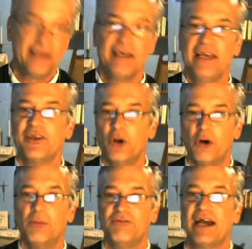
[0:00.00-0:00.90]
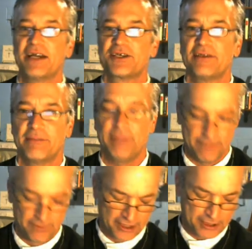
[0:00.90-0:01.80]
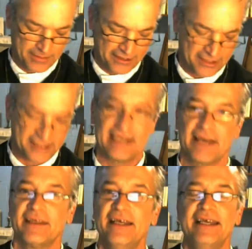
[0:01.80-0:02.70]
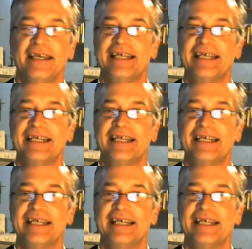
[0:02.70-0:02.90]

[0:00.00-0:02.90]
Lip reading: in the normal fashion that people experience death.